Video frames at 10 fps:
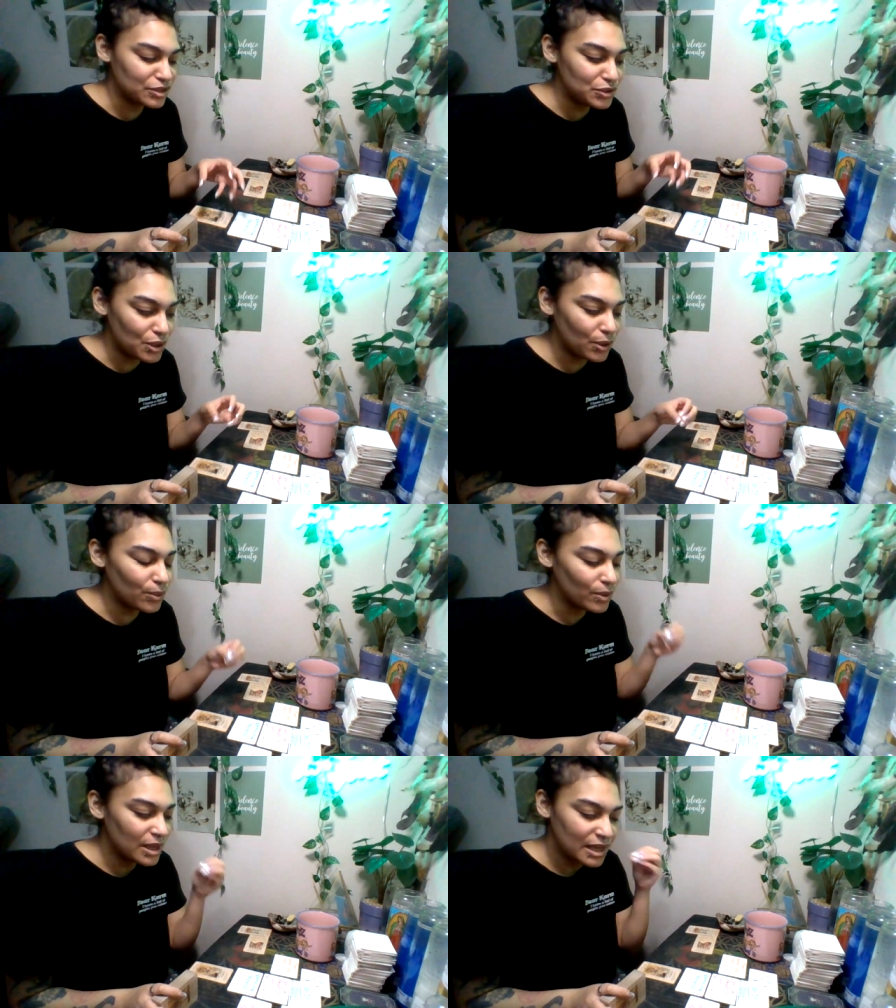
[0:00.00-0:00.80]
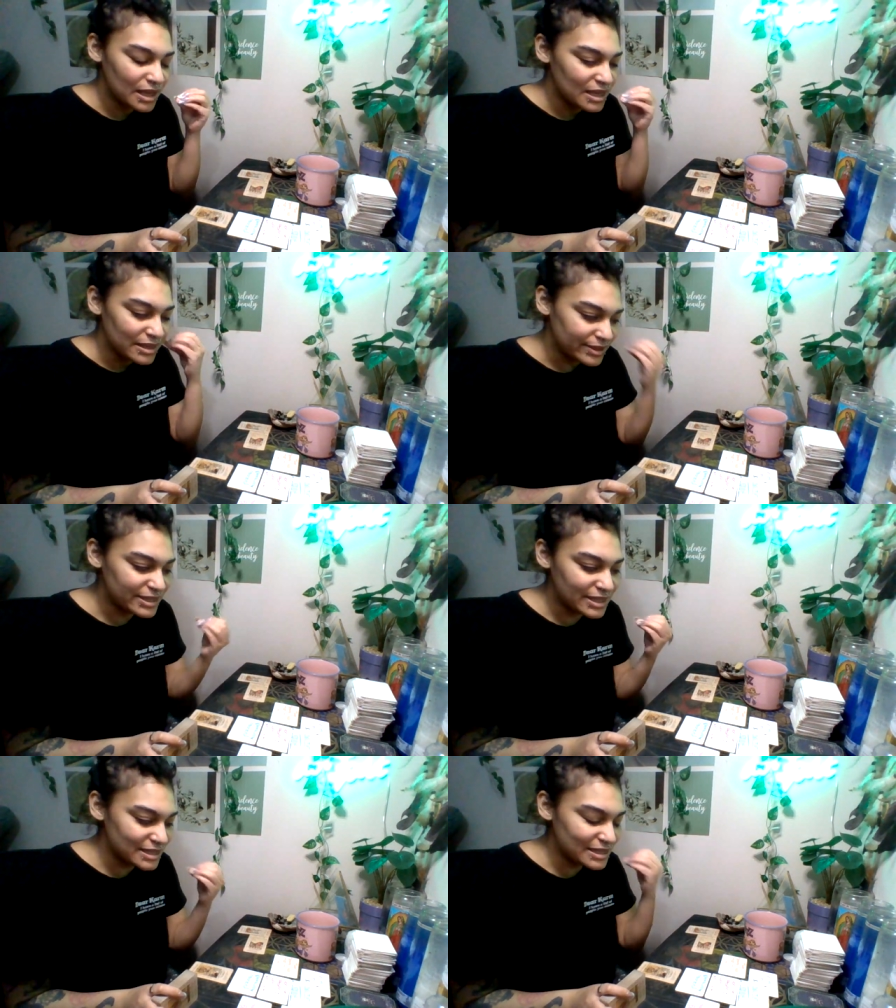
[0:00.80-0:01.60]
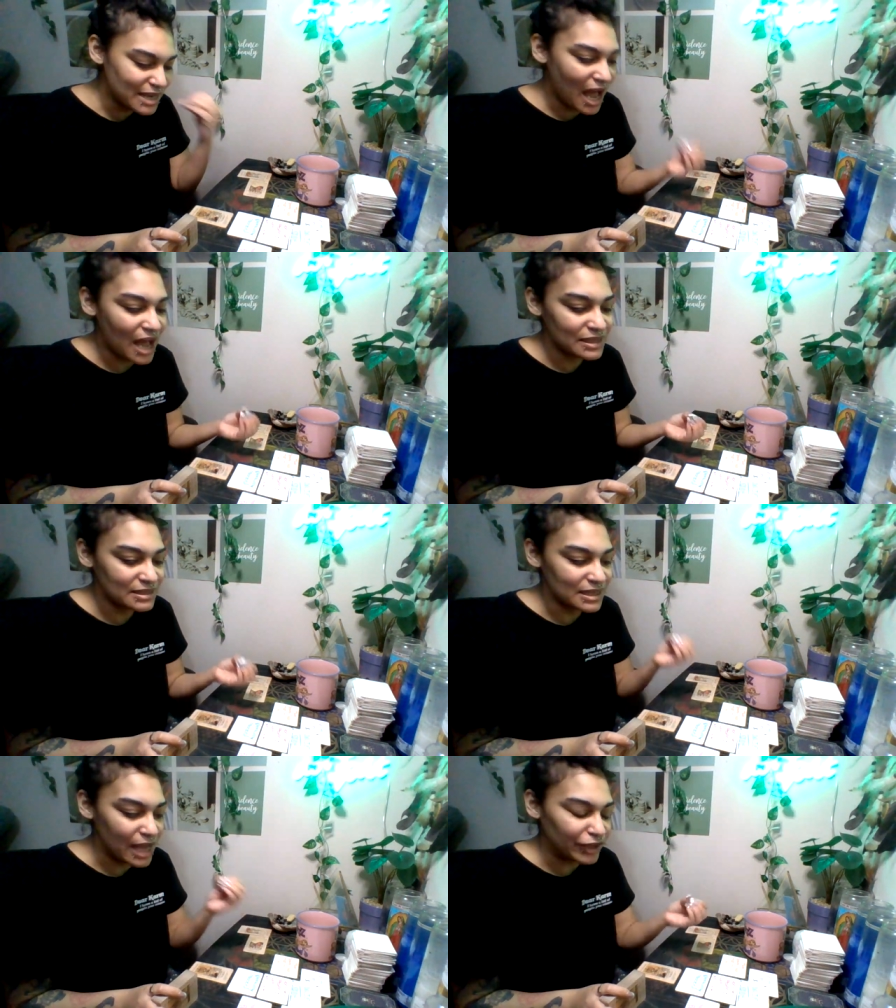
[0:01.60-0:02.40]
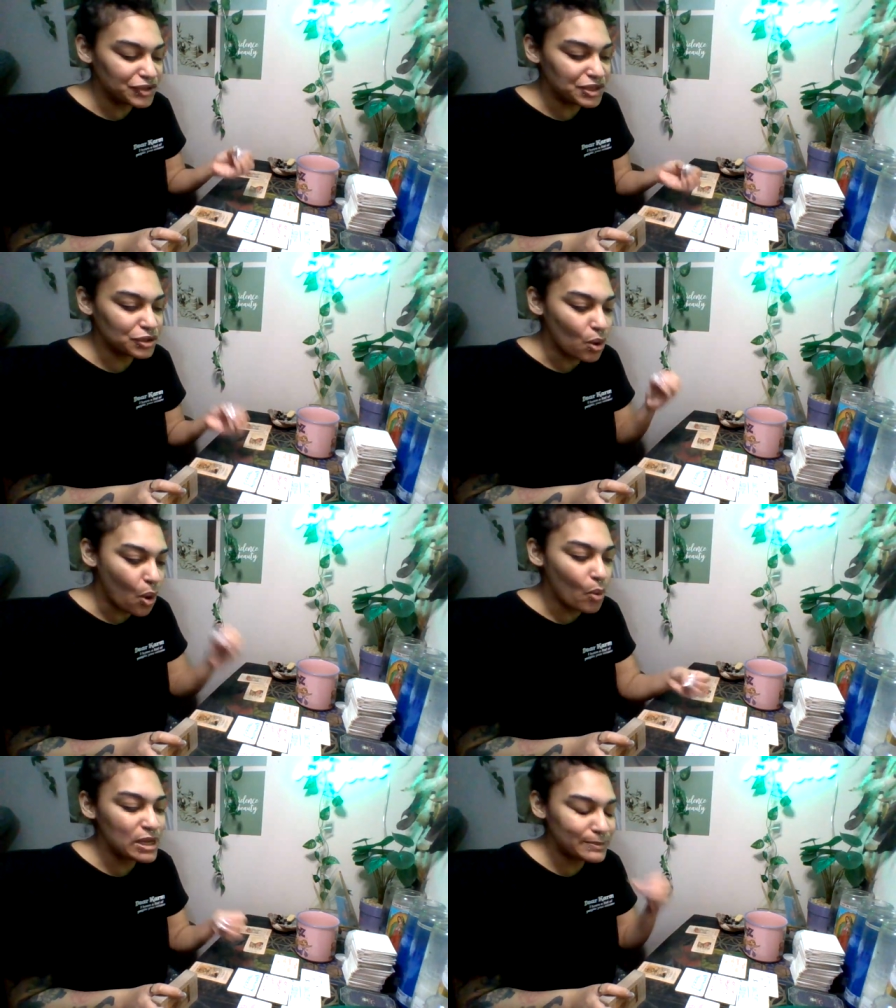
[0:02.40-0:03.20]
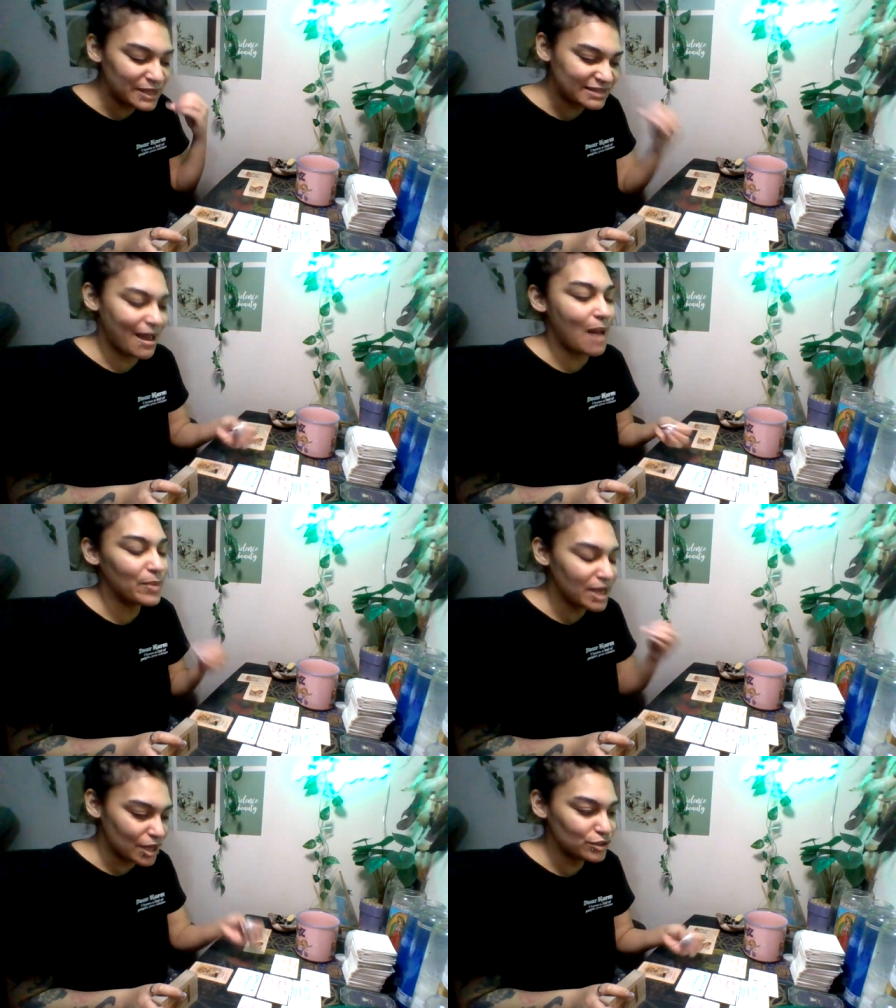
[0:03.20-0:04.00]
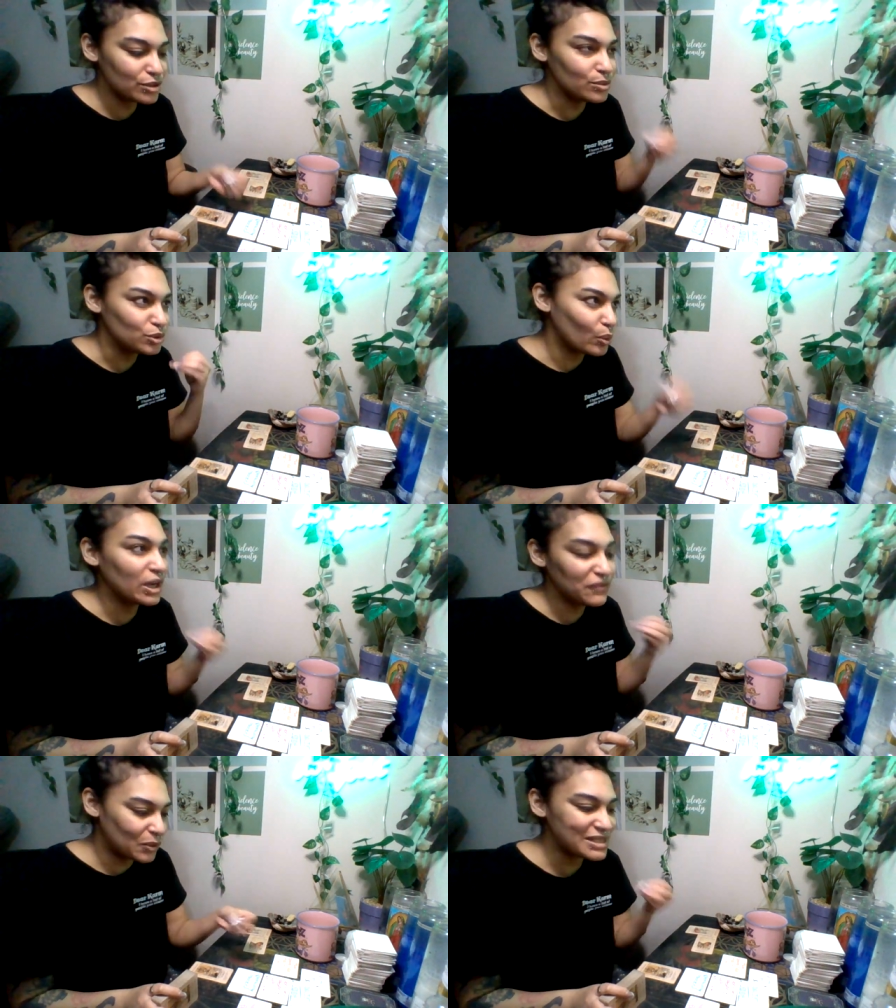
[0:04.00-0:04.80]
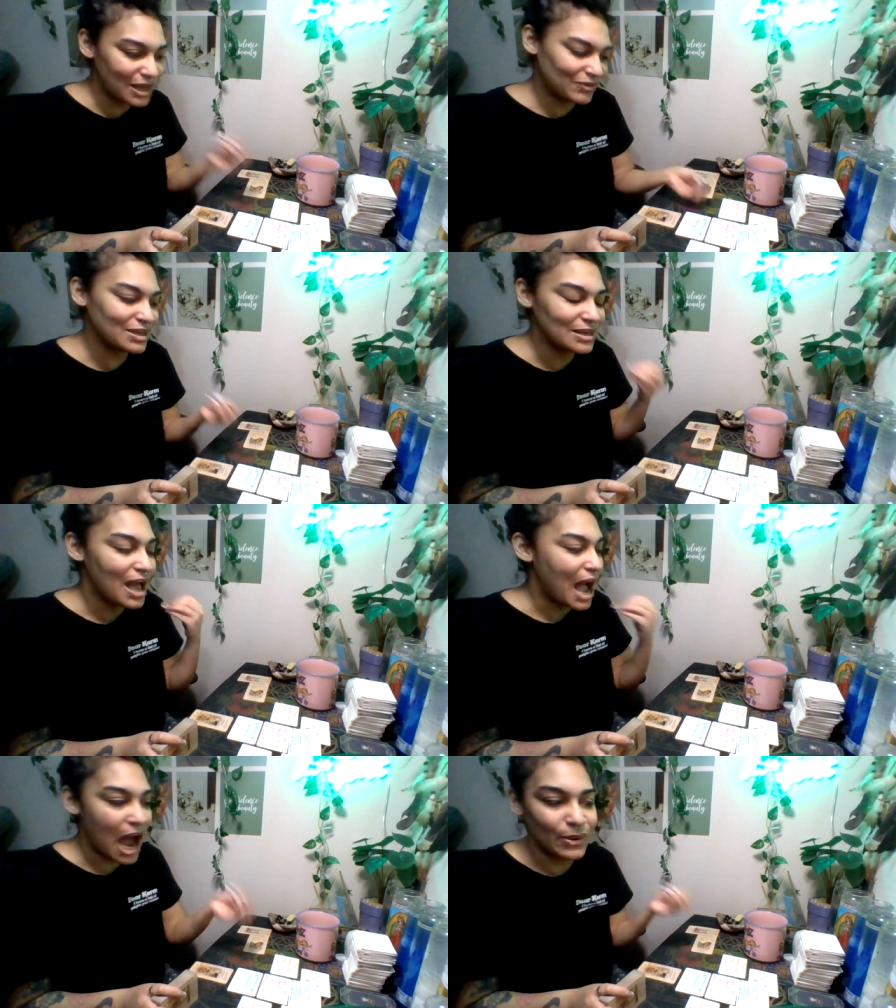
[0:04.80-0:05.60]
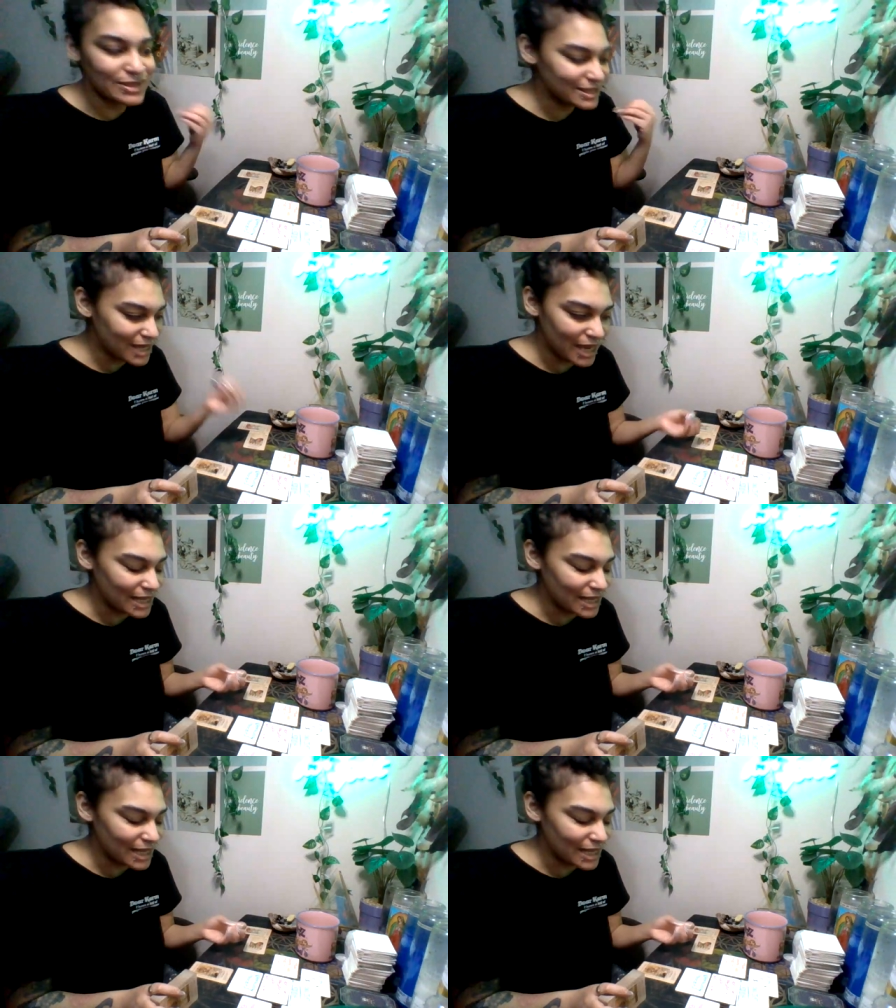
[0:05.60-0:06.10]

You know, this is not an energy to always be tapping into 24/7 hours a day.